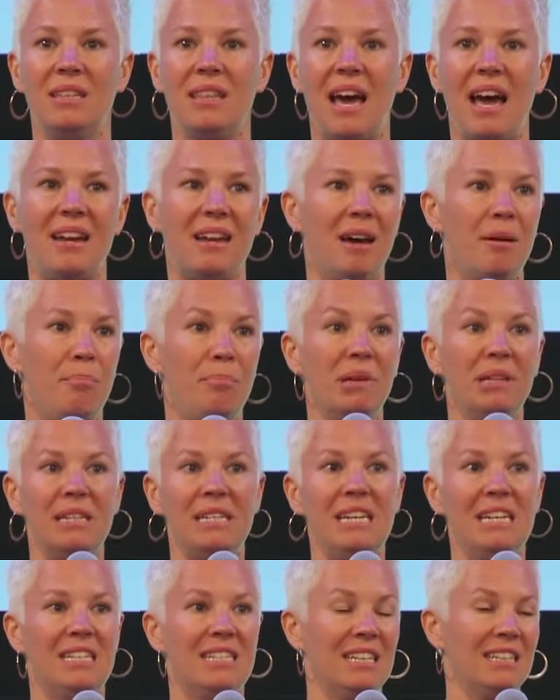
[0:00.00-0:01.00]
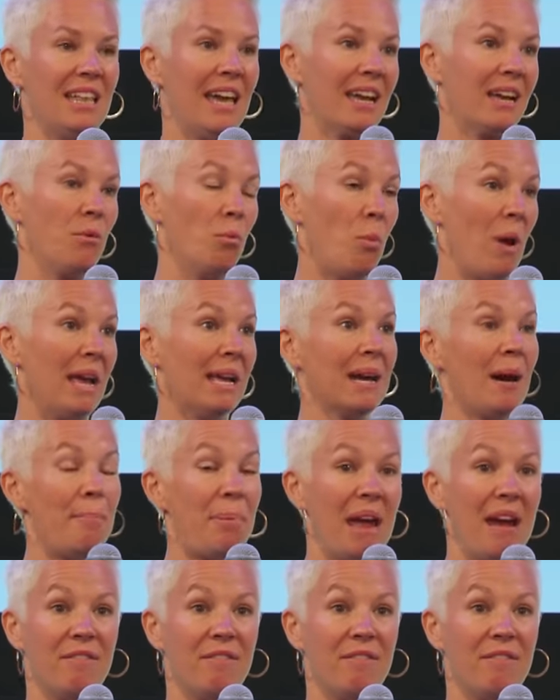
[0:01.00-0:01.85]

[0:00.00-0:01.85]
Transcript: that ability to like wake up